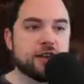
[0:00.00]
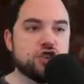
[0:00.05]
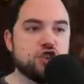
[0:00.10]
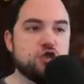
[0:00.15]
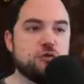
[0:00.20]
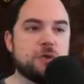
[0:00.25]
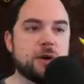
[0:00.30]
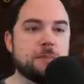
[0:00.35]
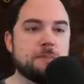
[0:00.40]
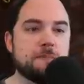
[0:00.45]

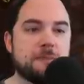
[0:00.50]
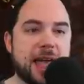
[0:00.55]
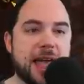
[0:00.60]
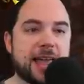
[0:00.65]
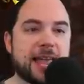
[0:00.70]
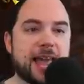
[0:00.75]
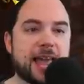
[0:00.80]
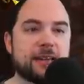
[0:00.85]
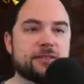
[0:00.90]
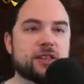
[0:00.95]
You've been
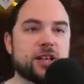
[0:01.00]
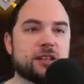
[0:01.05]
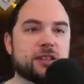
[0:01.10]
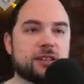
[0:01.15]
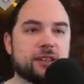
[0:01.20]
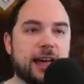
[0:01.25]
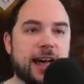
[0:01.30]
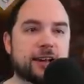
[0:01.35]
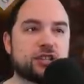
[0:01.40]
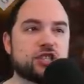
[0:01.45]
making the
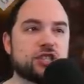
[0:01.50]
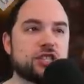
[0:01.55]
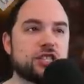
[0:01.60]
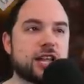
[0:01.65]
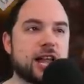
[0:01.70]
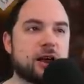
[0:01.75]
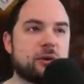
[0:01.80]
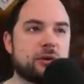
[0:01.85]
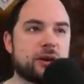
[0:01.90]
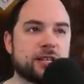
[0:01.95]

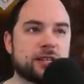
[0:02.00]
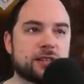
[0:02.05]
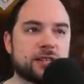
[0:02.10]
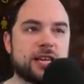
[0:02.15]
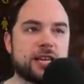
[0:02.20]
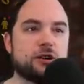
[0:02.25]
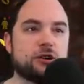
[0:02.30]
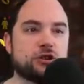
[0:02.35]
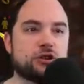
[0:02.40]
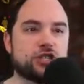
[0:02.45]
legendary
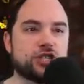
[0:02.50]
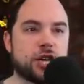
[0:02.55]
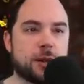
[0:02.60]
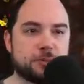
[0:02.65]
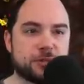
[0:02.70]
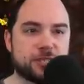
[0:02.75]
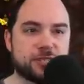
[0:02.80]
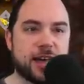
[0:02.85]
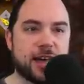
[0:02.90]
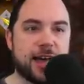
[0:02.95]

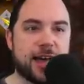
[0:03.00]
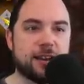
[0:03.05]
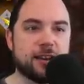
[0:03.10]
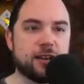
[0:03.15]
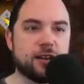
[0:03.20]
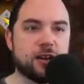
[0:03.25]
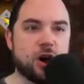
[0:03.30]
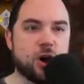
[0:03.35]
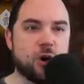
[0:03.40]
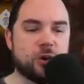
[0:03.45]
leadership set,
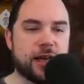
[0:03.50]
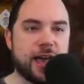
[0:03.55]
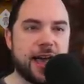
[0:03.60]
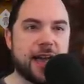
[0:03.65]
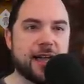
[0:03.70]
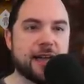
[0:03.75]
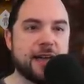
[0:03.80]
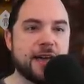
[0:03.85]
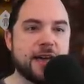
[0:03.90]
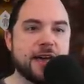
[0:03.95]

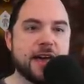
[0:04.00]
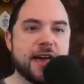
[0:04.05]
okay?